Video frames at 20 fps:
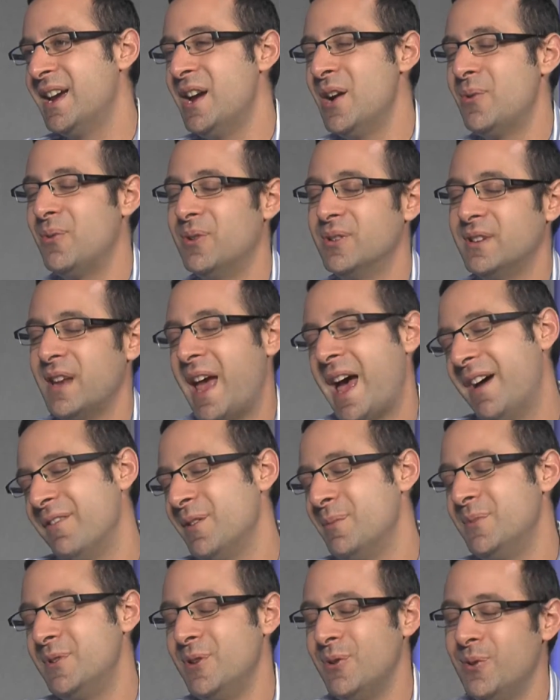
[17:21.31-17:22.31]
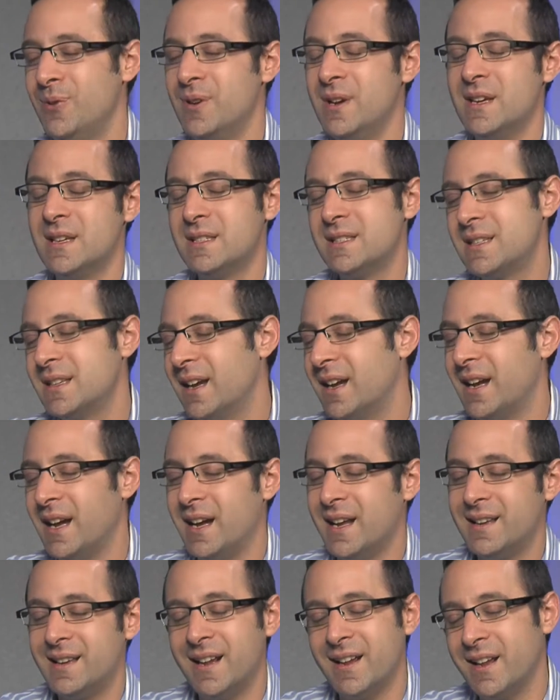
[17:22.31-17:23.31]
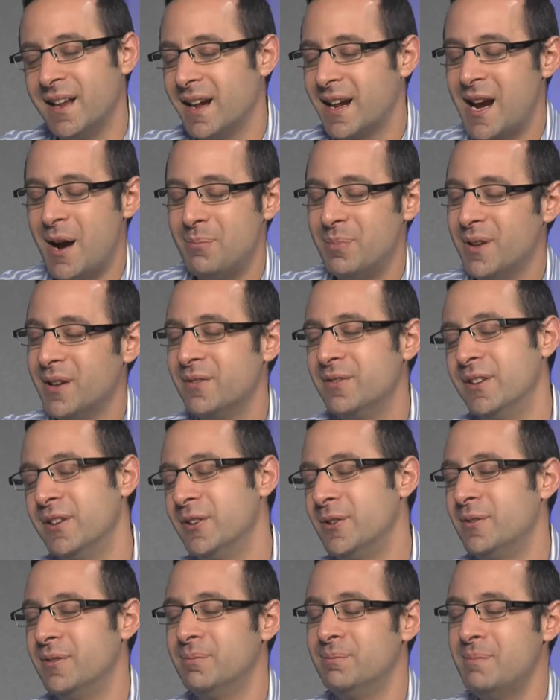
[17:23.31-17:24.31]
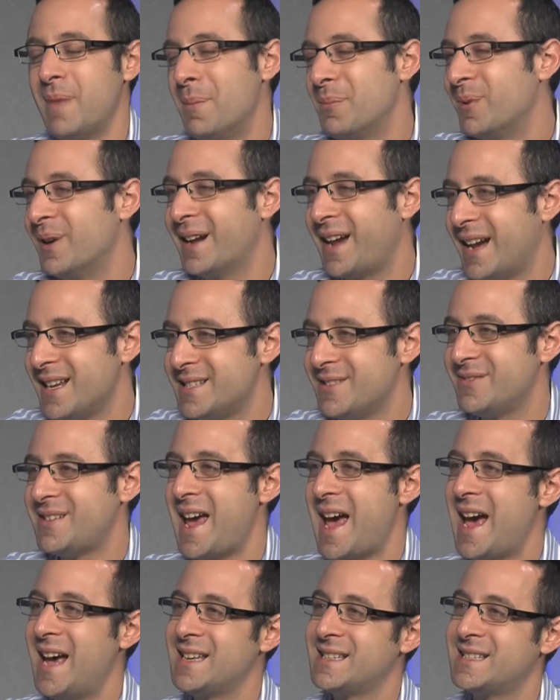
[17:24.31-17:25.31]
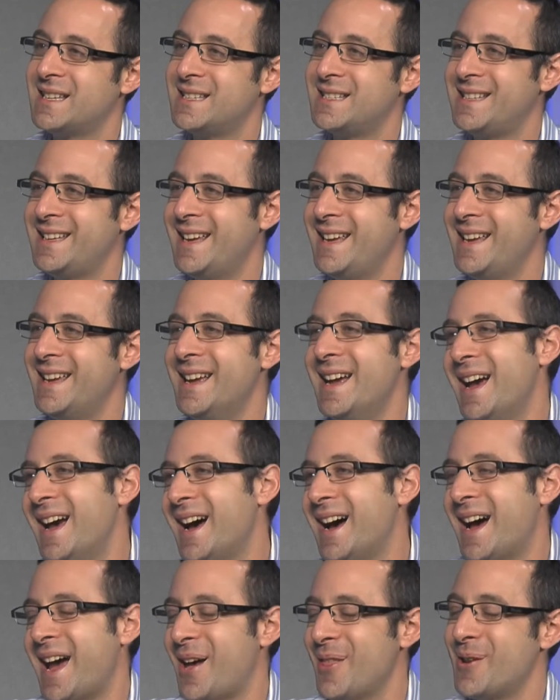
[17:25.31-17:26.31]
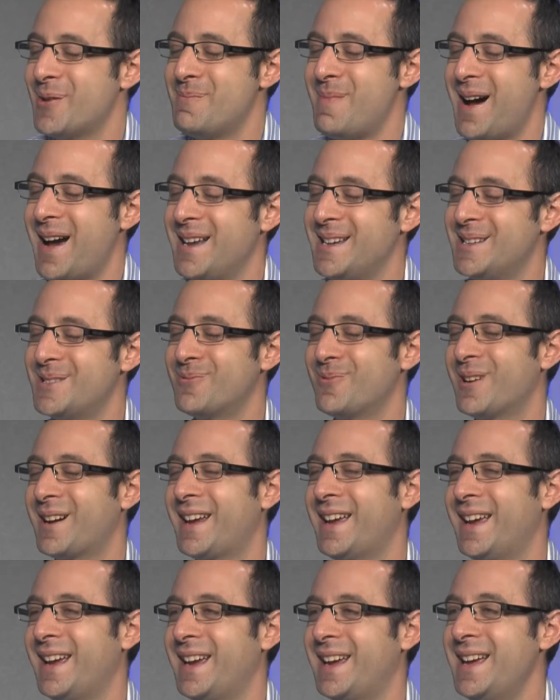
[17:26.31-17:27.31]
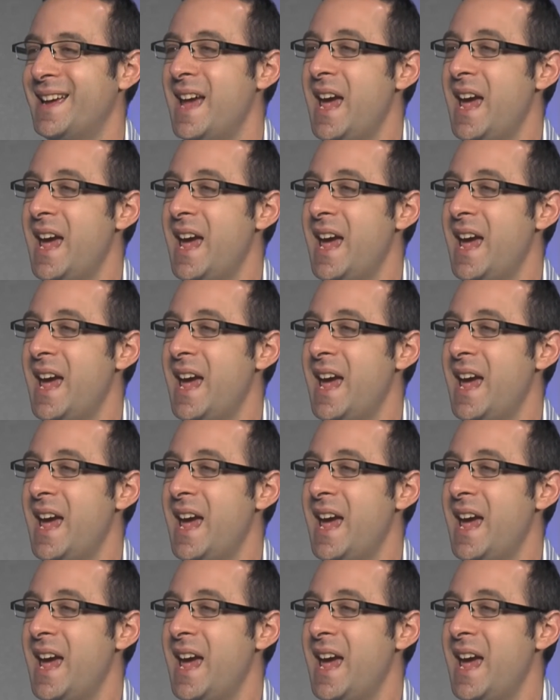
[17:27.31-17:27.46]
We'll have them do a couple of little memory kinds of tasks to see how their mind is working.